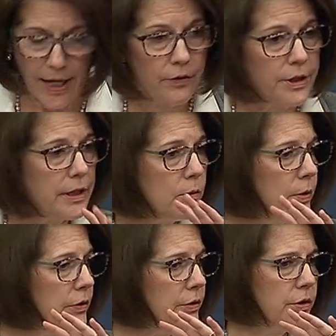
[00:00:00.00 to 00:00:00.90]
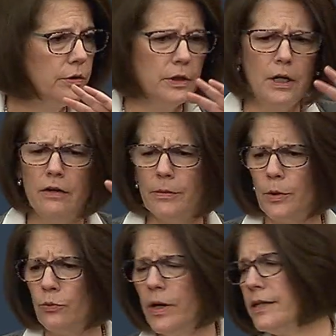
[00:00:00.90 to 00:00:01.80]
I don't care whether you're from a
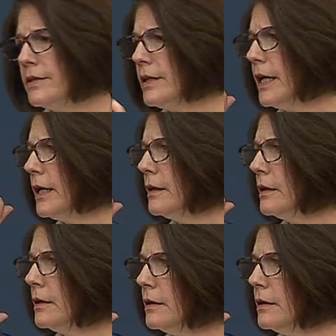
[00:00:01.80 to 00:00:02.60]
red state,